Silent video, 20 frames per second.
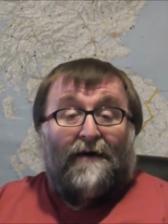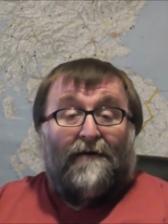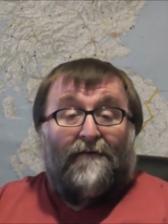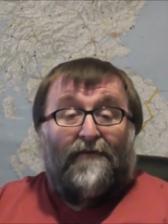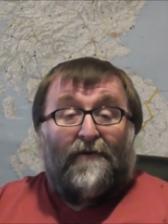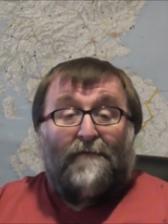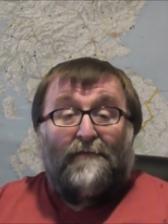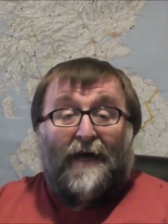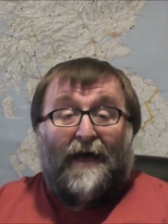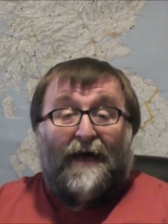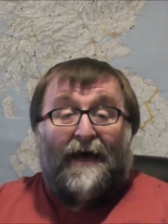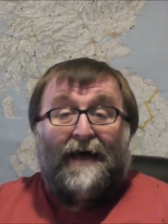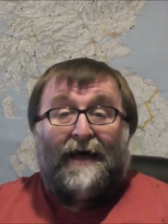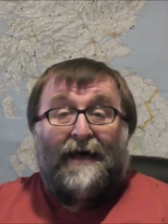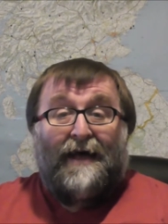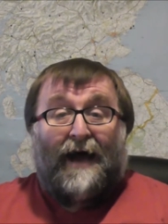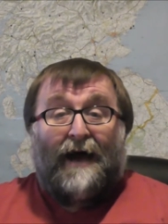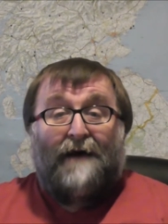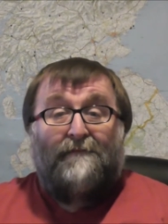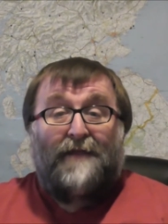From
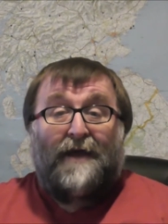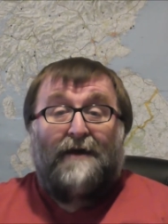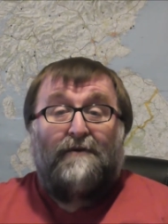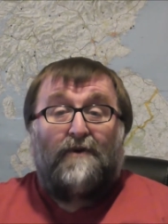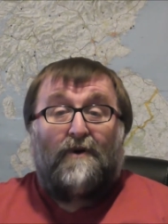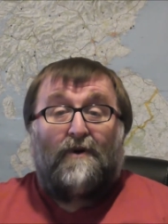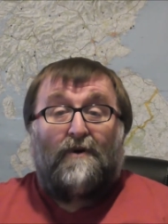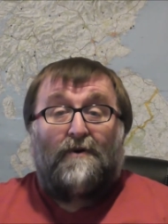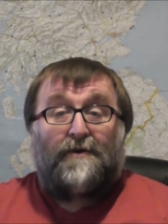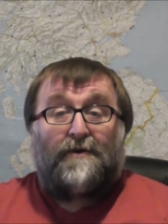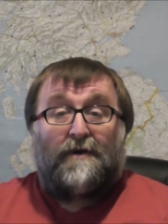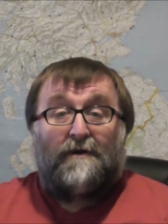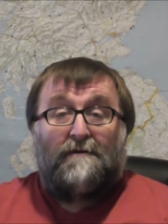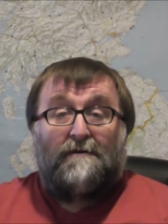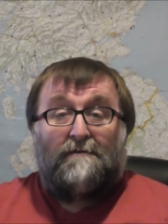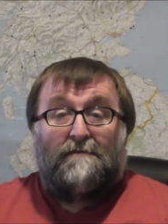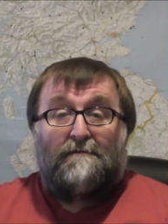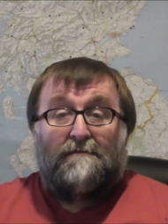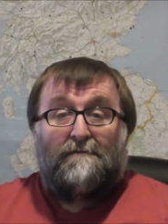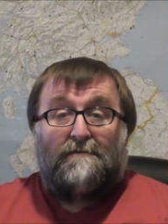there I've now got
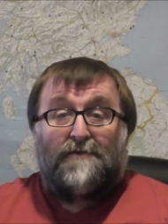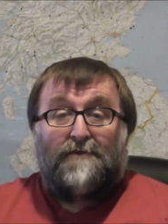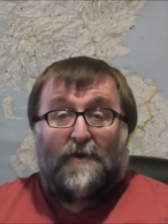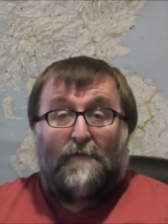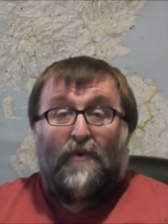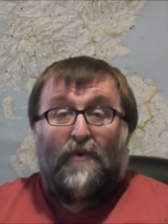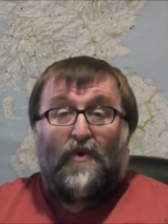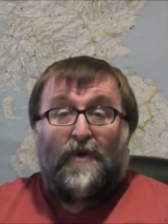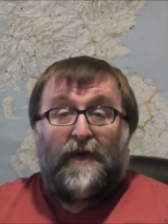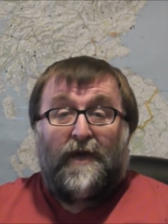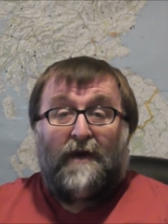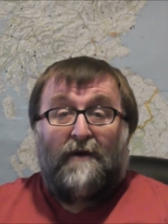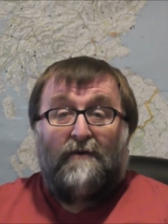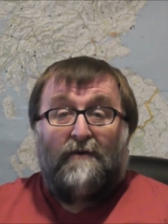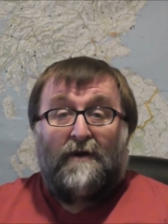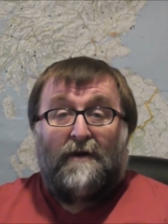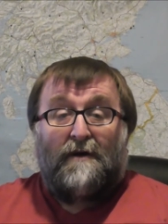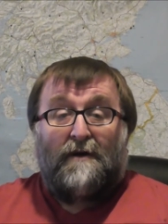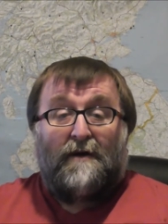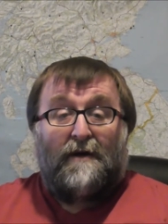some
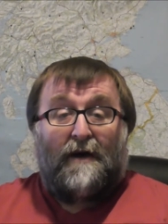audio,